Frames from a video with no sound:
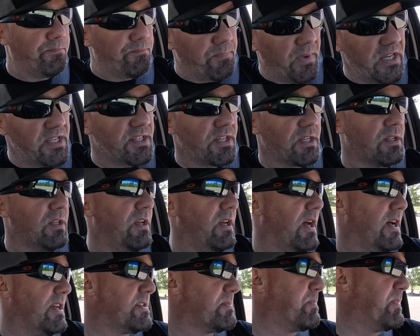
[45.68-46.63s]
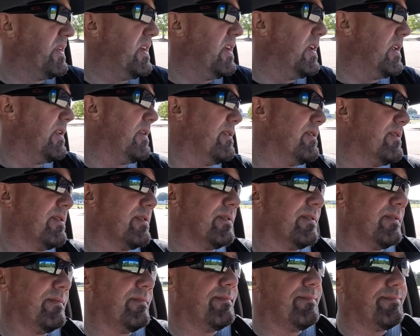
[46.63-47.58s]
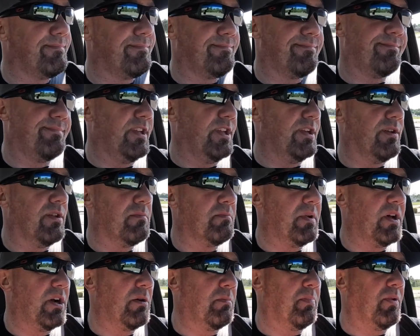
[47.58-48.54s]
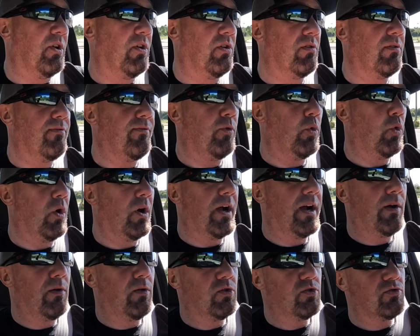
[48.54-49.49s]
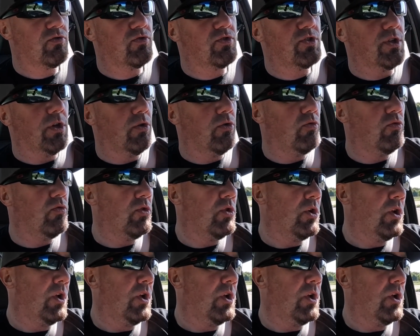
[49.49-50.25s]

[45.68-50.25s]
basically I spend, the better part of 4 hours or so,